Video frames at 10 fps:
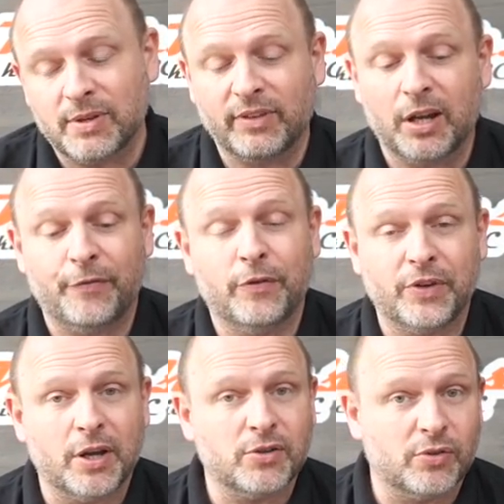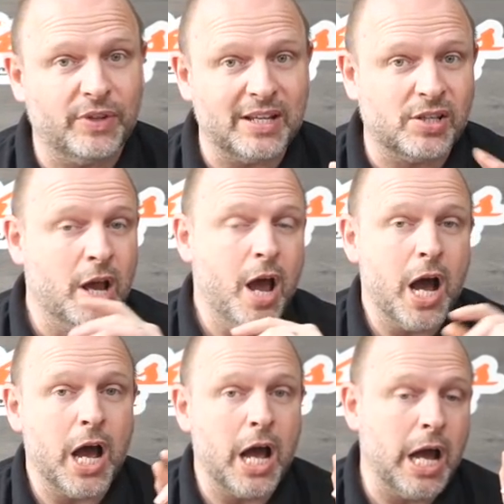I've done a few videos on this.
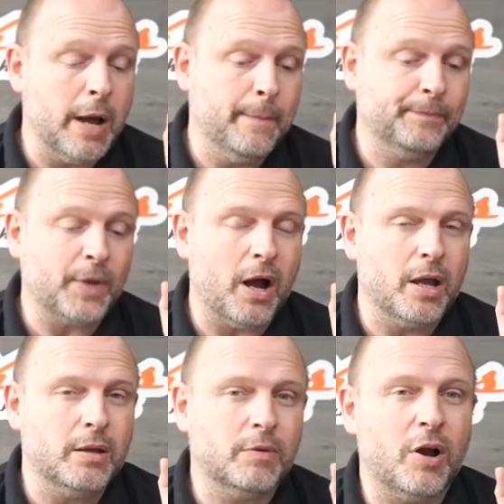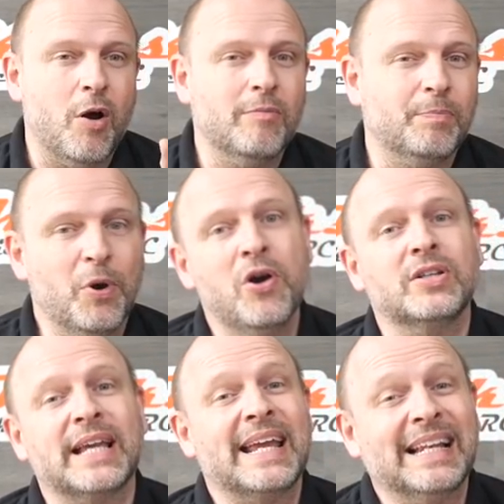Um, I can't
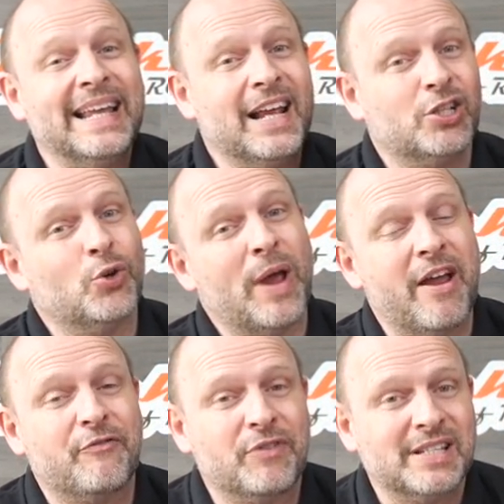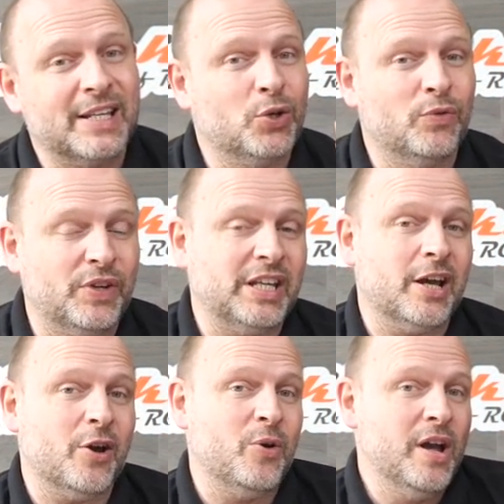put a link to every single
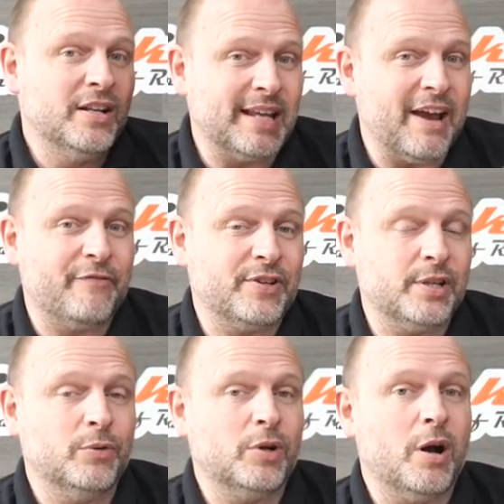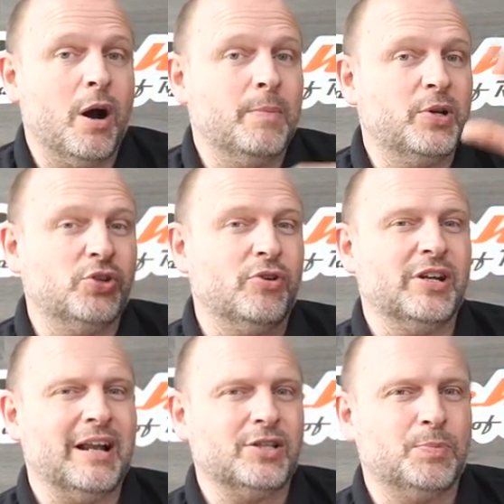video, to every single car, because you're
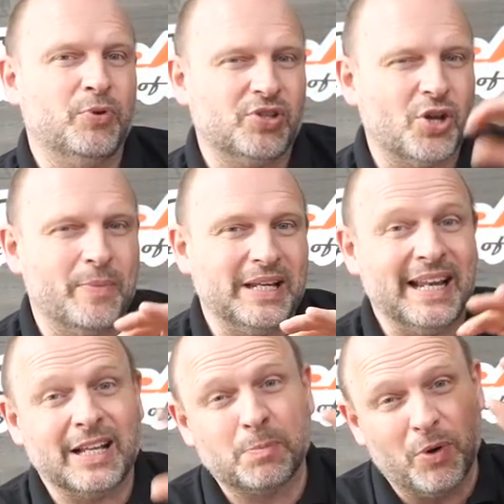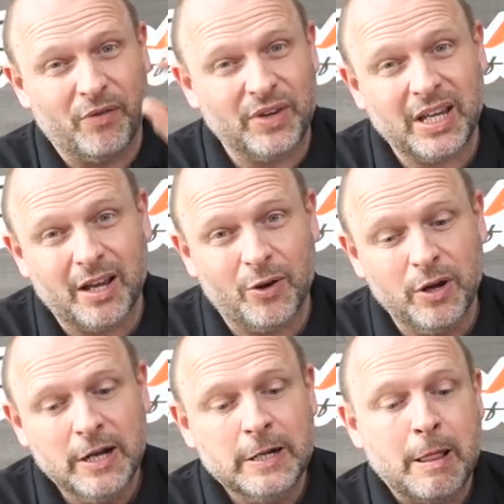only allowed to put so many links per video.
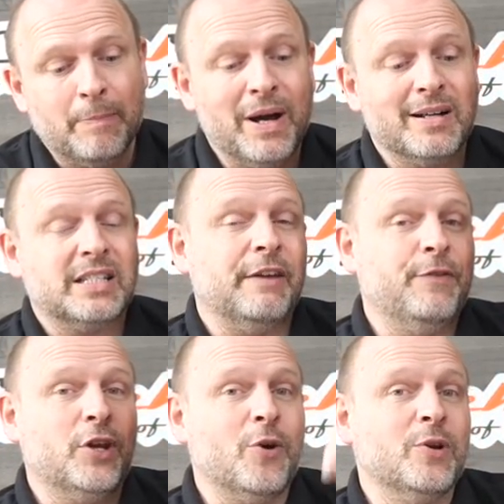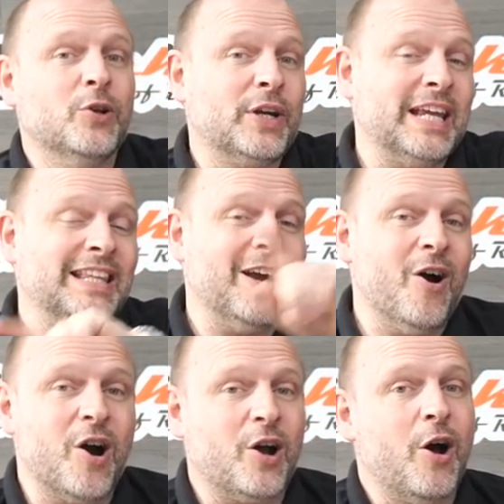But if you go and look in the
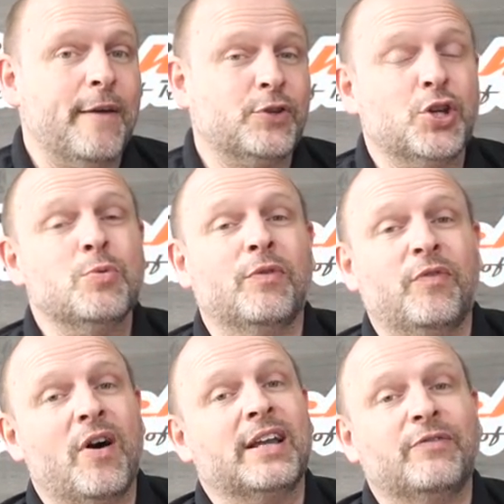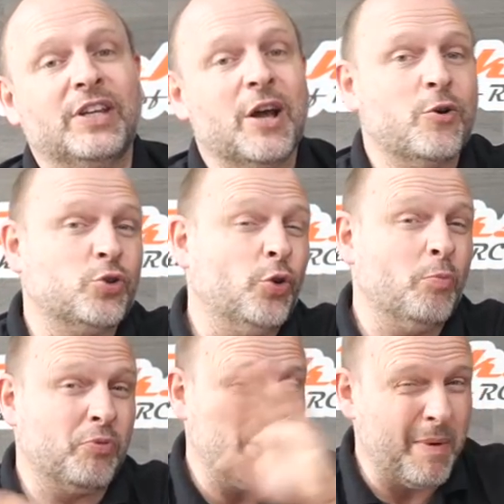archives, you will find videos
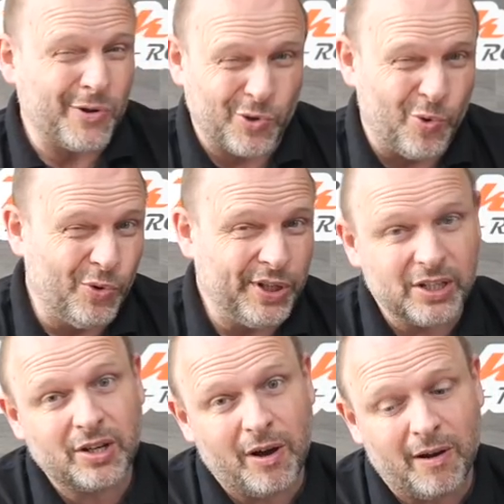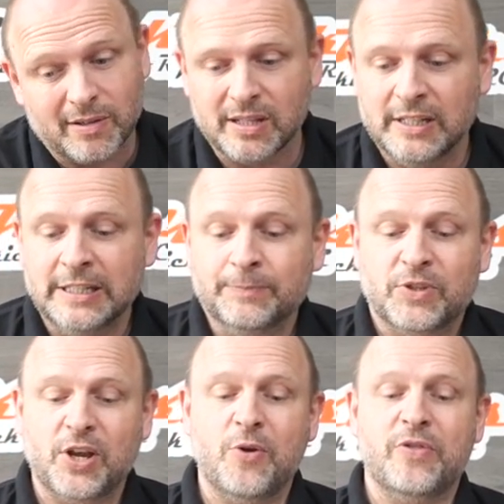on pretty much all these cars.
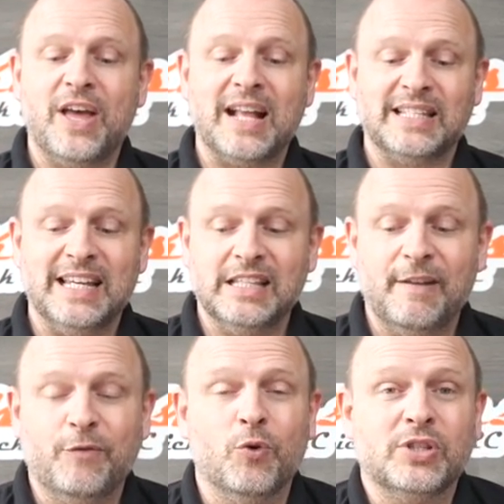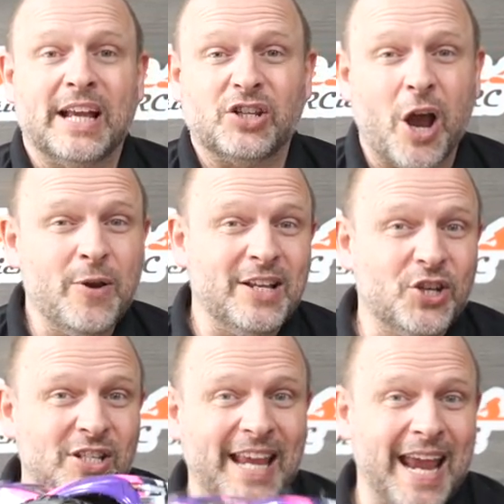So that is the Vorteks. Only
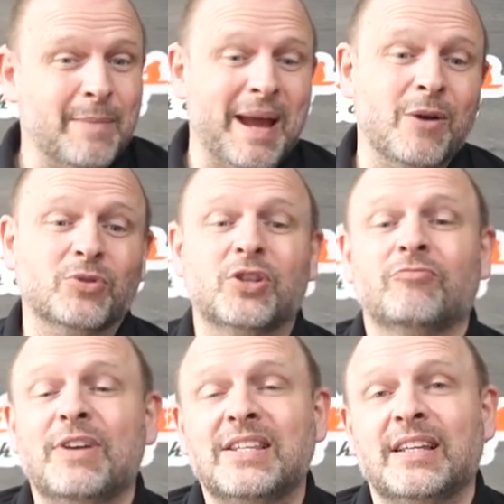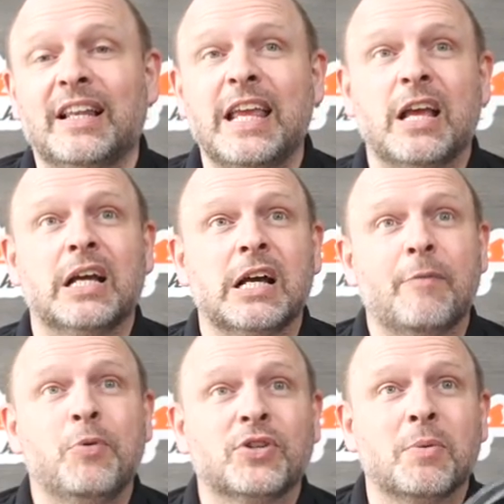just came out recently. Uh, I
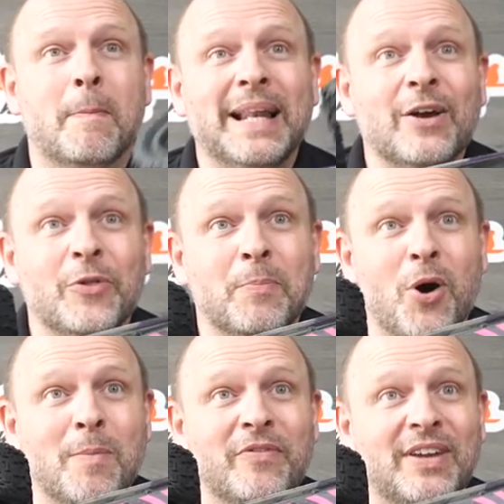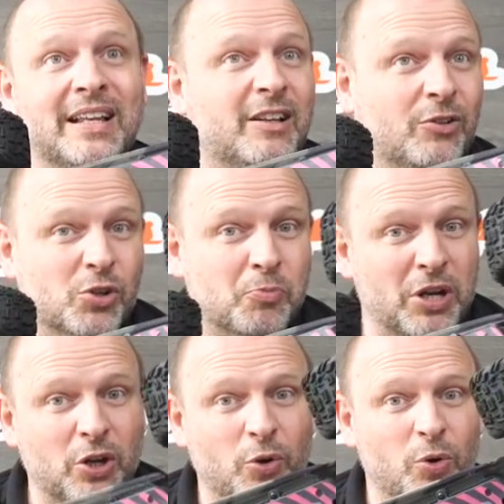put some bling on the bottom of it, looked
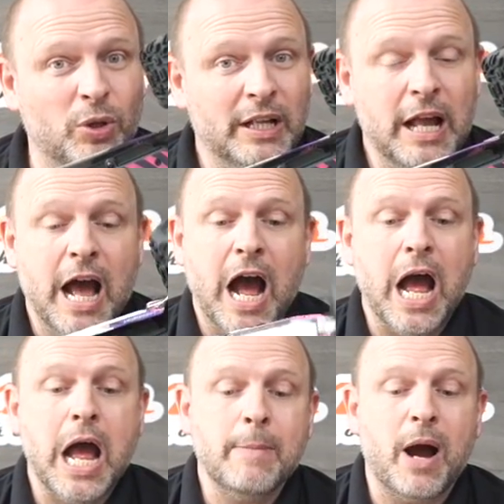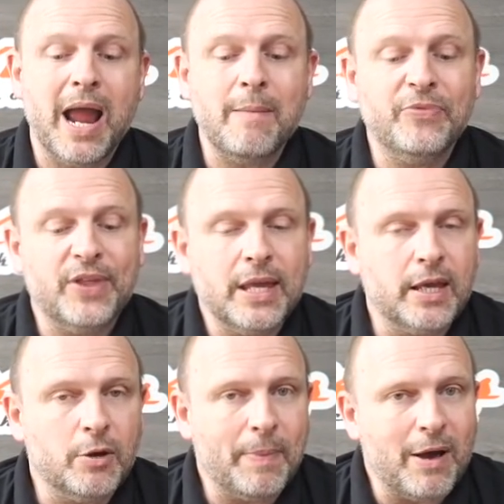pretty cool. Um, I am
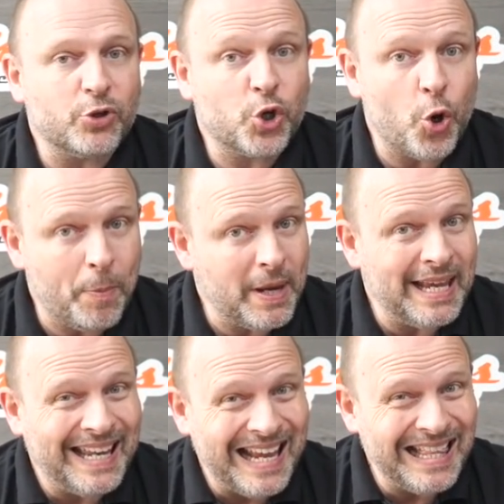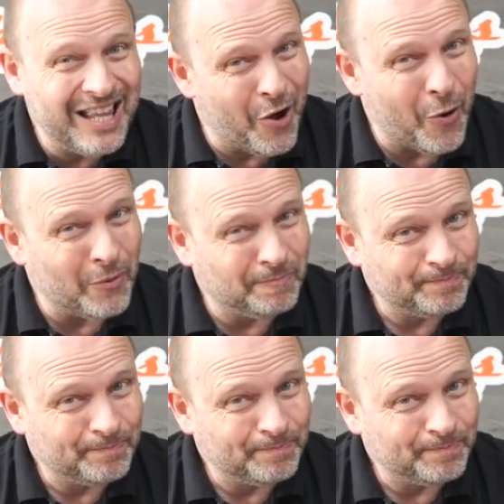thinking about chopping it in though.